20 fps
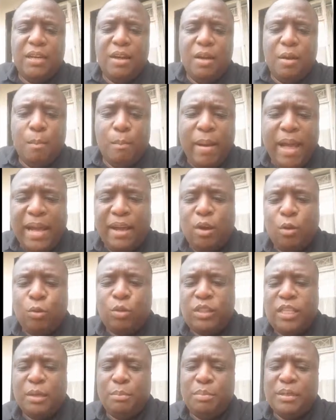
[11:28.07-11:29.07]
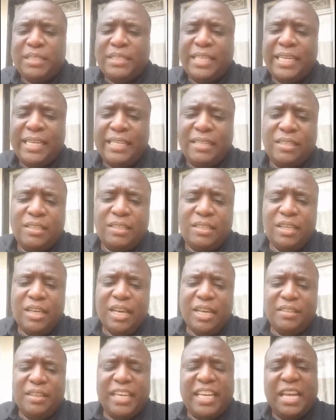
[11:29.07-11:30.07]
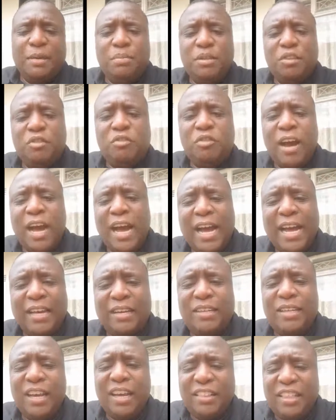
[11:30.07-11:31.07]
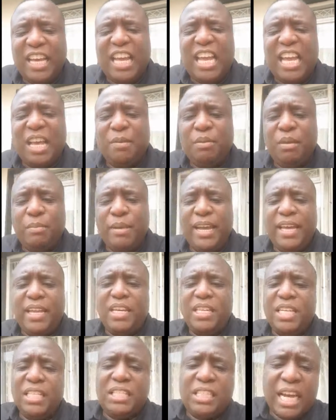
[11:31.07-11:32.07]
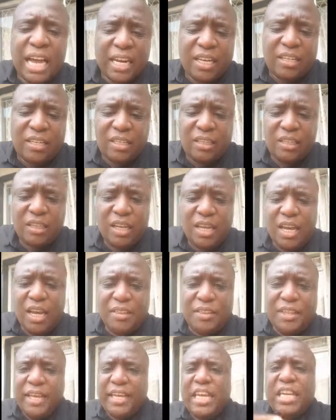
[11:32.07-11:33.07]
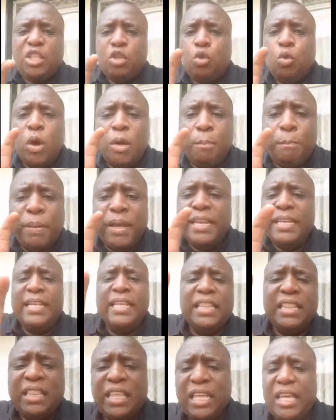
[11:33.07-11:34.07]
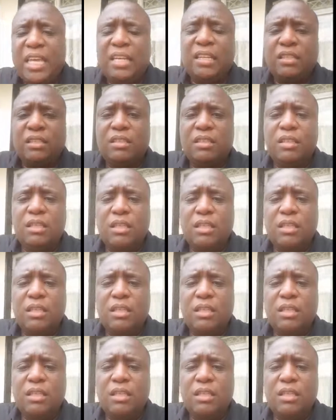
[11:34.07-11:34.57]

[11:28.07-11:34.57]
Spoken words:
Mangoes can be tinned, they can be dried, they can be made into chutney. They can do a billion things.